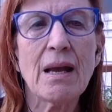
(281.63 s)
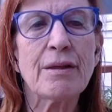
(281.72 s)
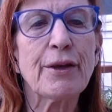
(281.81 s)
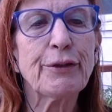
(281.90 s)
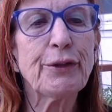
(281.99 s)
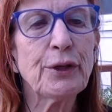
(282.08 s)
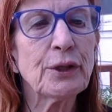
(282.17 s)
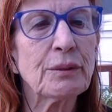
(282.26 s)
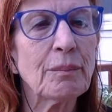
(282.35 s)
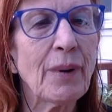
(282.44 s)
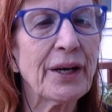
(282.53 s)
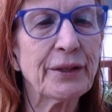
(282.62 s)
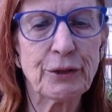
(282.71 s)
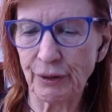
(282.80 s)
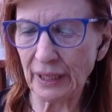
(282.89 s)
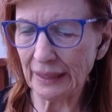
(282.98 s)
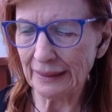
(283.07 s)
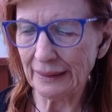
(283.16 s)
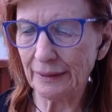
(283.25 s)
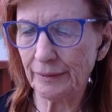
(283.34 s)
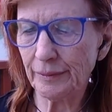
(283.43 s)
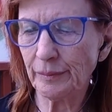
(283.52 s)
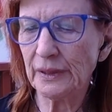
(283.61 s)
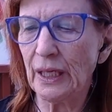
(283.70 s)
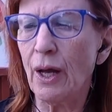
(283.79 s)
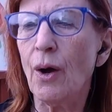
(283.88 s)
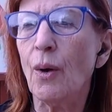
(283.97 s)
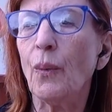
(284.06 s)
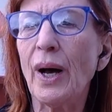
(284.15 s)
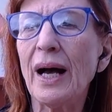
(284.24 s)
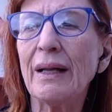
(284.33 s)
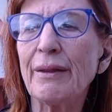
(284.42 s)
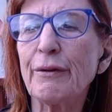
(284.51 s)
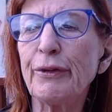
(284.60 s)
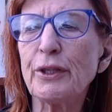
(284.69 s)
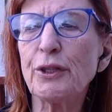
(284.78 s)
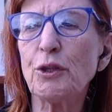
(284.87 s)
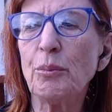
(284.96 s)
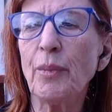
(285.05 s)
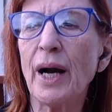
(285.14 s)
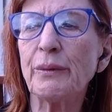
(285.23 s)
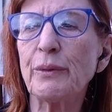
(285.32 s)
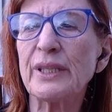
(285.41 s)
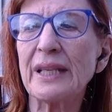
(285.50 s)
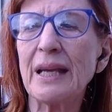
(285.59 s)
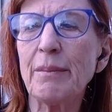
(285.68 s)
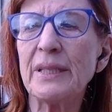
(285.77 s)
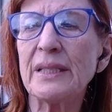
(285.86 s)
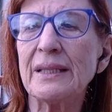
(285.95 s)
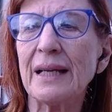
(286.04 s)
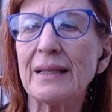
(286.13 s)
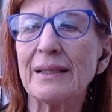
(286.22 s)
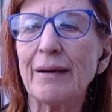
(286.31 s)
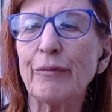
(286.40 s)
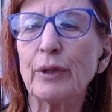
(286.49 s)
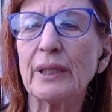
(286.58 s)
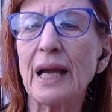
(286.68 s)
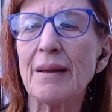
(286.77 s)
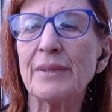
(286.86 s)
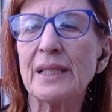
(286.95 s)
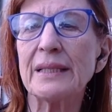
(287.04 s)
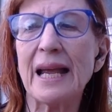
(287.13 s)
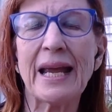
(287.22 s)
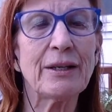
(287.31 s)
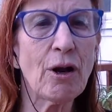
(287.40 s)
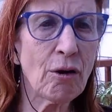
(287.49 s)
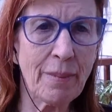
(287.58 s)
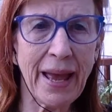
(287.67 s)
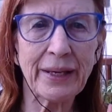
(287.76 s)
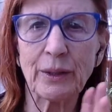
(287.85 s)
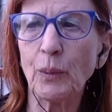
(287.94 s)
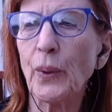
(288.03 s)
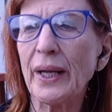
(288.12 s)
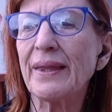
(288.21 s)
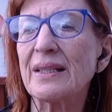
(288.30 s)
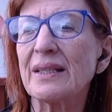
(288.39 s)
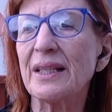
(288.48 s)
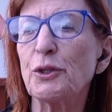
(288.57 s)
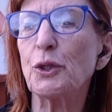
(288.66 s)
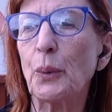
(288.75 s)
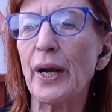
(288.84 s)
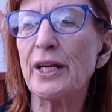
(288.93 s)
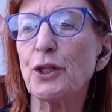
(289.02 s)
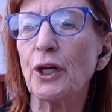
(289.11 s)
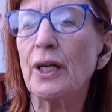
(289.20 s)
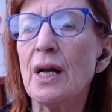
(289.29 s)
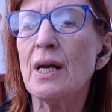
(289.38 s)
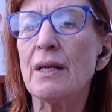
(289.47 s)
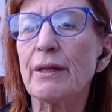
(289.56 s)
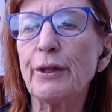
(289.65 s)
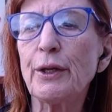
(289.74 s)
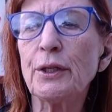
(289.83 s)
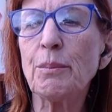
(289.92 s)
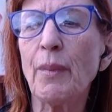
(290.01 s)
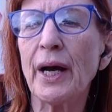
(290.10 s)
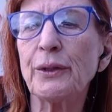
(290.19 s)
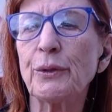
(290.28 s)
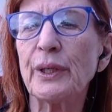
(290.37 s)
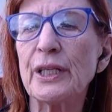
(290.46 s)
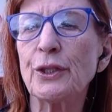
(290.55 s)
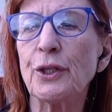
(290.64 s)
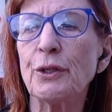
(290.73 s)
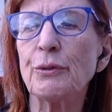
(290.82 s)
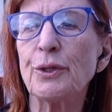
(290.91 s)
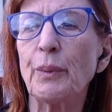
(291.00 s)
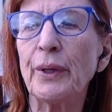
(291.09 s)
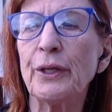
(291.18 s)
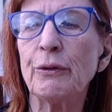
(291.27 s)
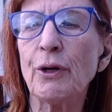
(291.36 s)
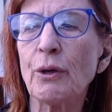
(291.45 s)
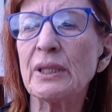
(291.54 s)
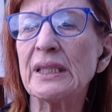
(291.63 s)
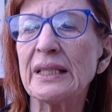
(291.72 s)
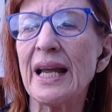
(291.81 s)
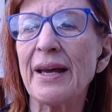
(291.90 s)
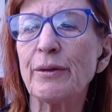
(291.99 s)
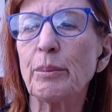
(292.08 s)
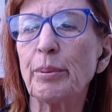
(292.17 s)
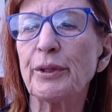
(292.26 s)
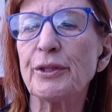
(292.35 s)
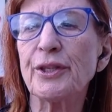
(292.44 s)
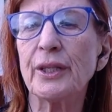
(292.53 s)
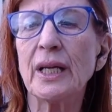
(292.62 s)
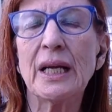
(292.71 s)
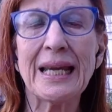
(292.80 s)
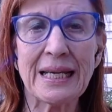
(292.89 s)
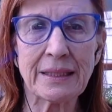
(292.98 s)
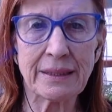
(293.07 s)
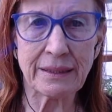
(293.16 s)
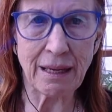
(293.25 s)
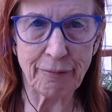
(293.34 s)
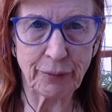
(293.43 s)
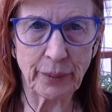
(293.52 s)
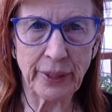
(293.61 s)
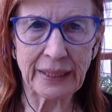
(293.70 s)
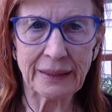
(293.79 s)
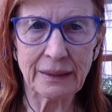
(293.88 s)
The third mantra. While the first two mantras can be said several times a day, no matter what the situation, the third mantra is used when you notice the other person is suffering.